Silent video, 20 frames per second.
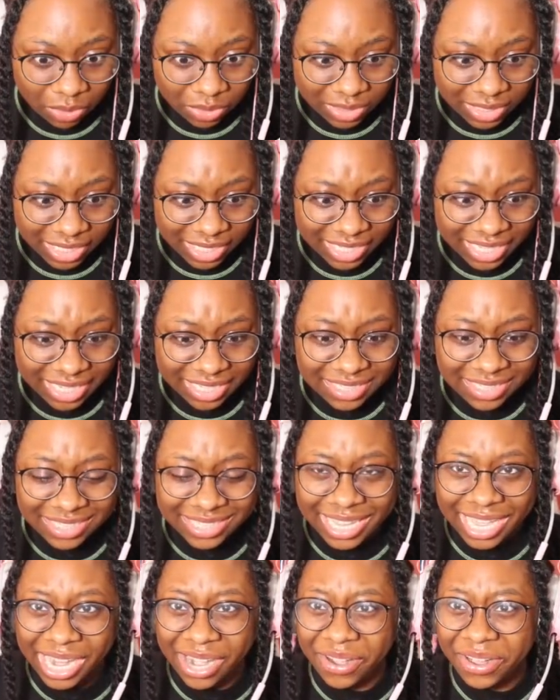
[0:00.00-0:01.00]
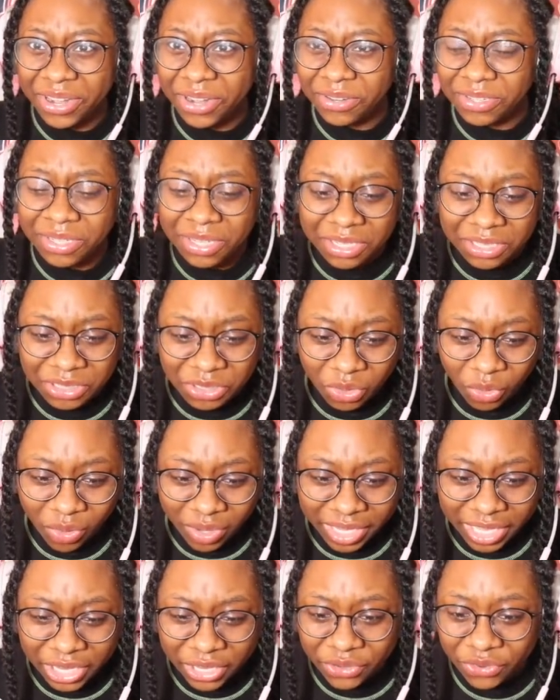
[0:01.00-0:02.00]
Did it get scarier? Did the
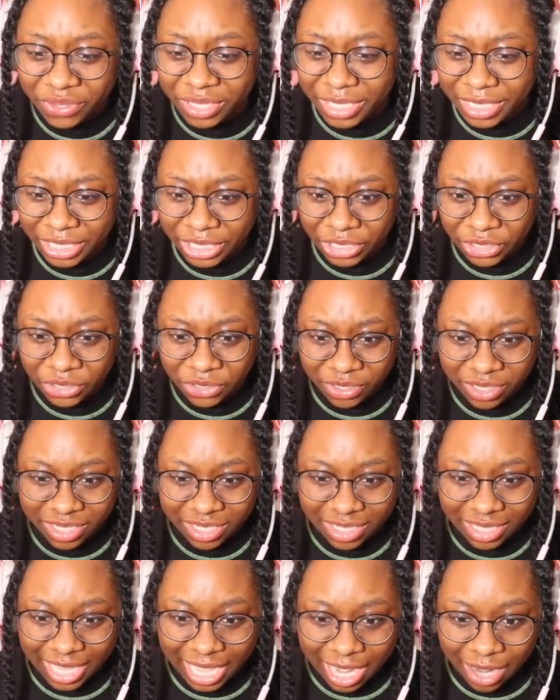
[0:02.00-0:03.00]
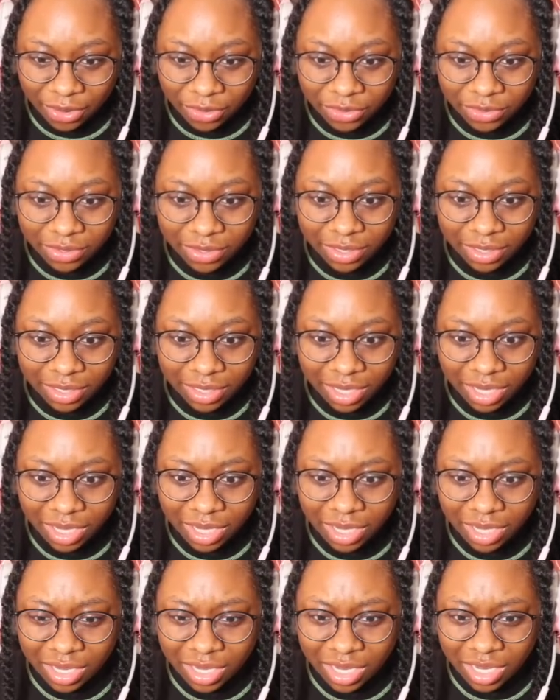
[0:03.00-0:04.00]
door get creakier and louder?
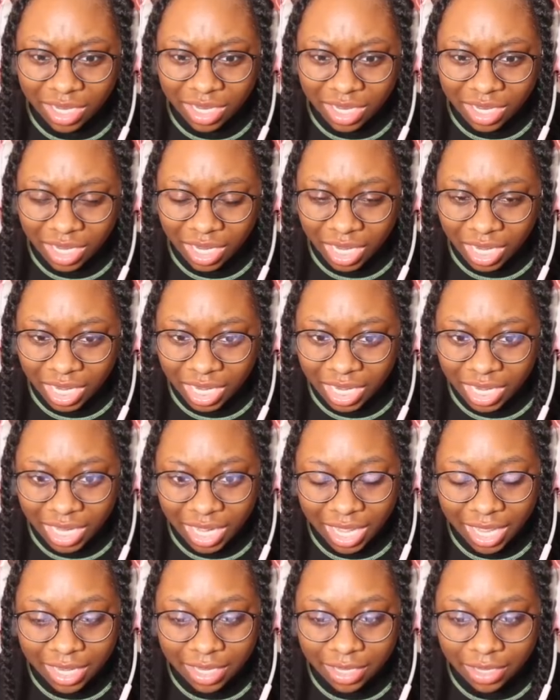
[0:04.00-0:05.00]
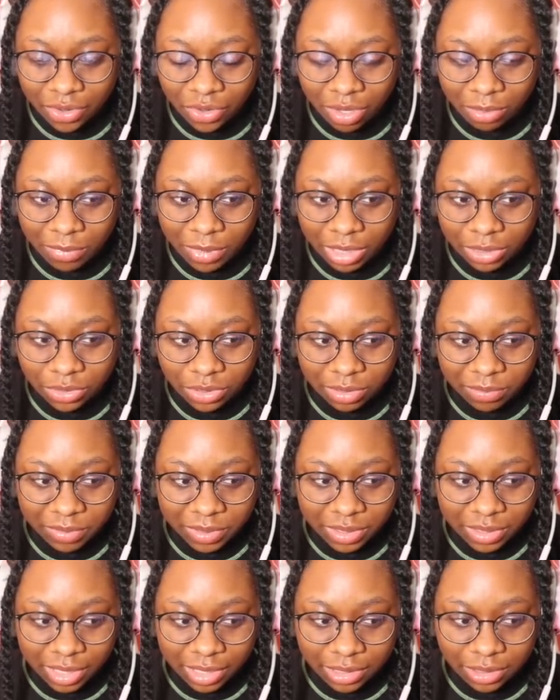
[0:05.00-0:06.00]
I know I'm not
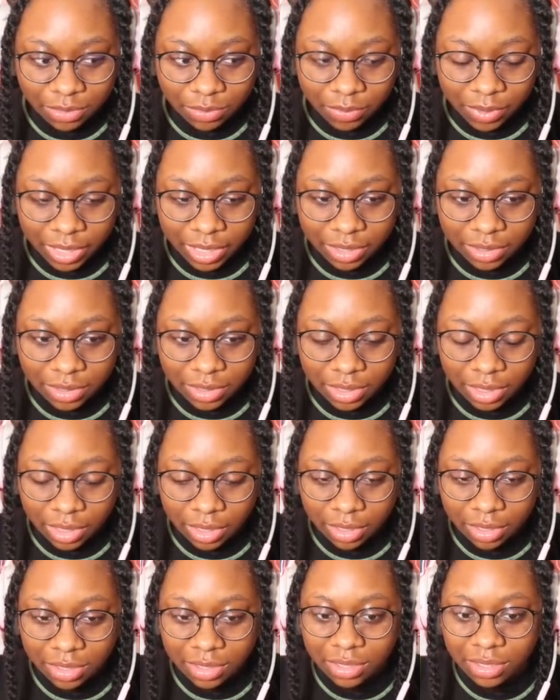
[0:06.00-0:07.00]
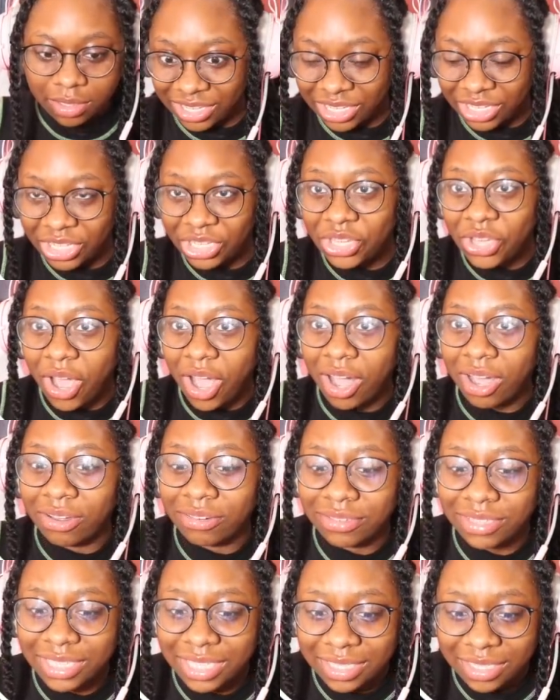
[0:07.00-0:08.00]
tripping. I swear it did.
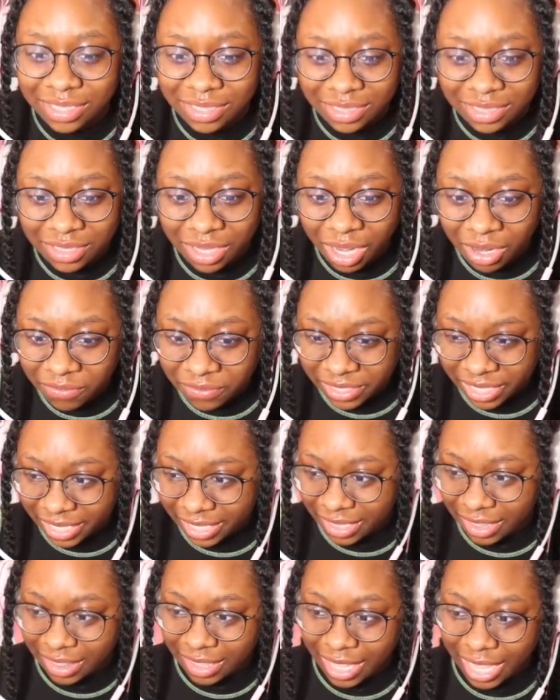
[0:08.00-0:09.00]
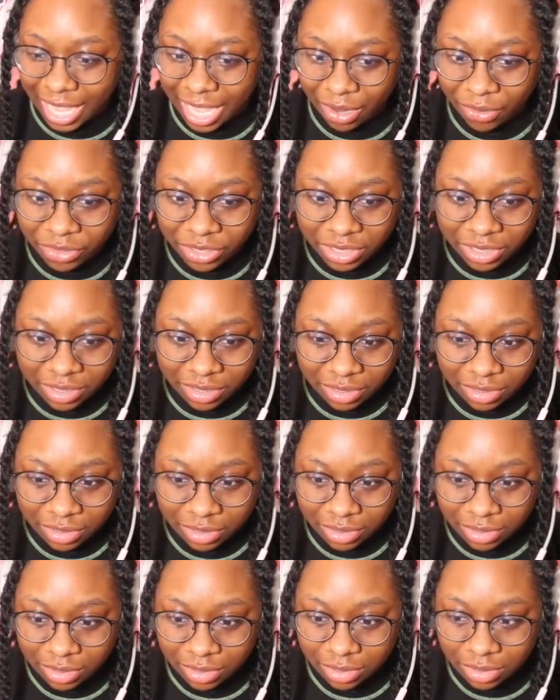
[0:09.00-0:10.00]
Y'all, did the stuff get louder?
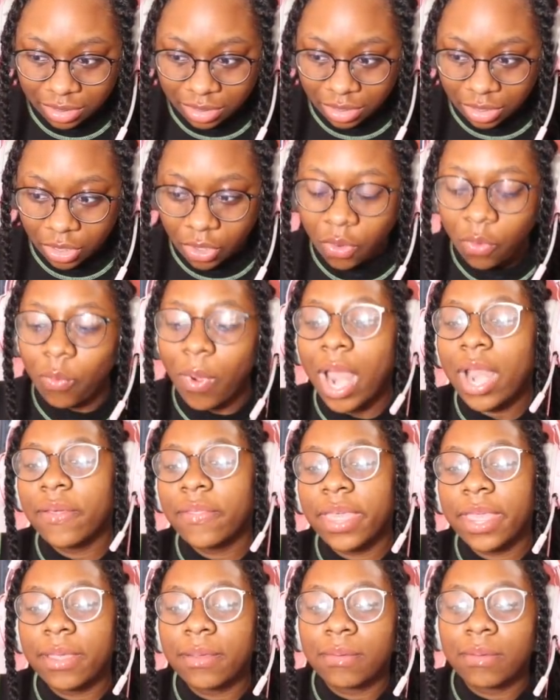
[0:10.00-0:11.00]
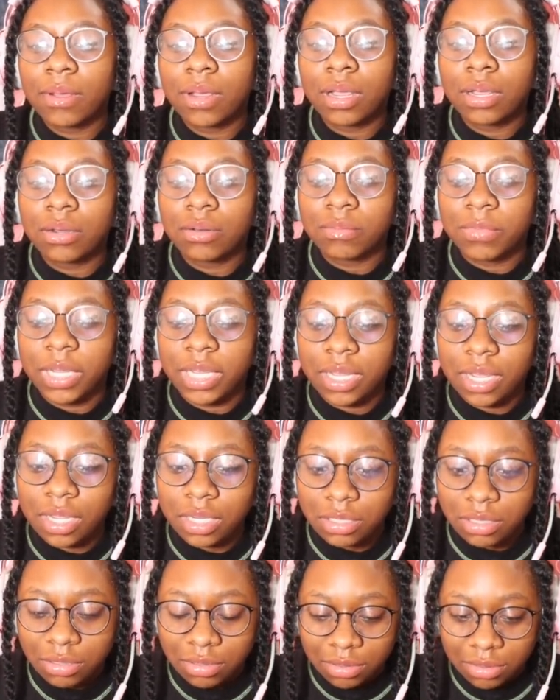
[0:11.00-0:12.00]
Why do they? Oh my
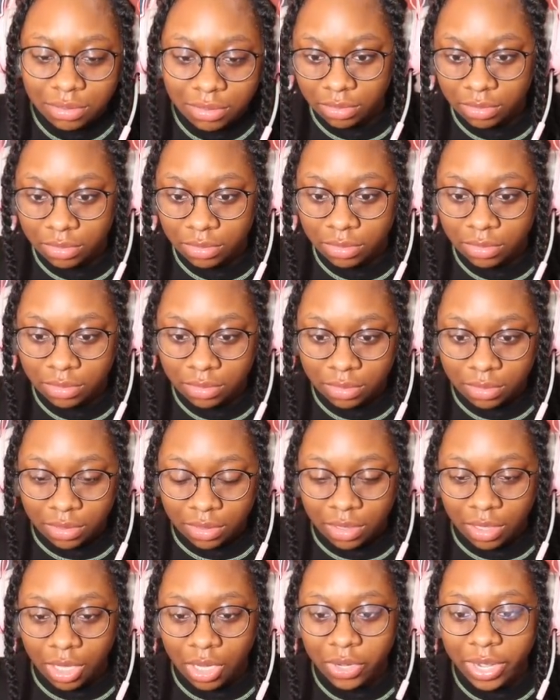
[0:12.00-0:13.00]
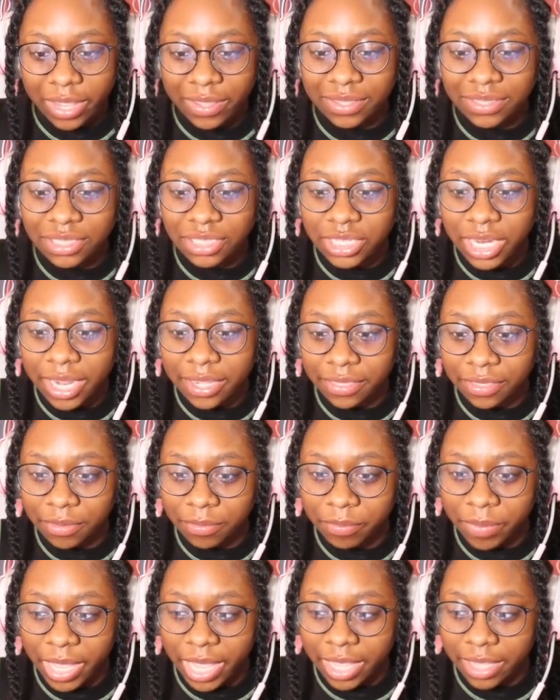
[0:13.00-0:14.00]
gosh. Okay, let's check the
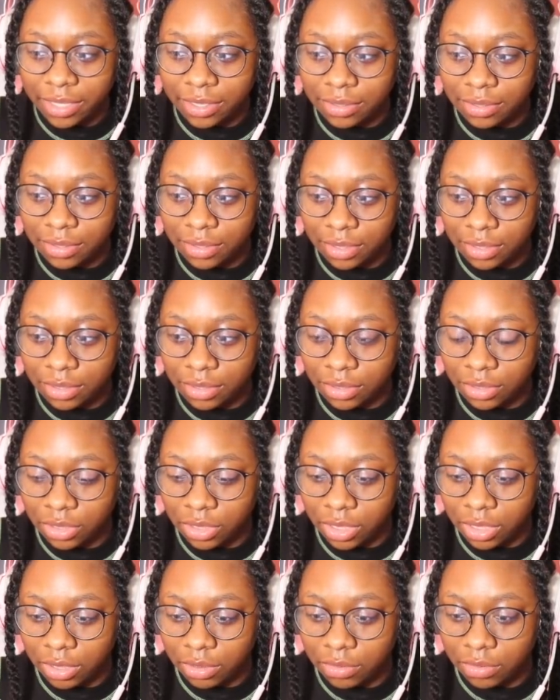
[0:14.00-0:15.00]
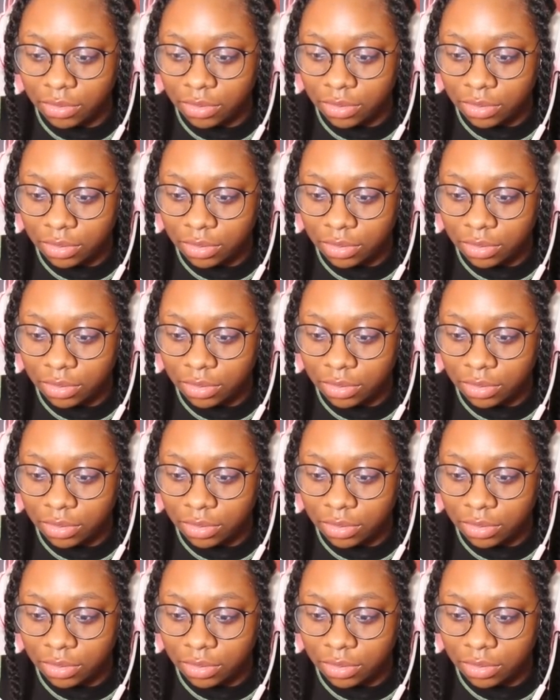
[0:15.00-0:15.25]
bed since, you know,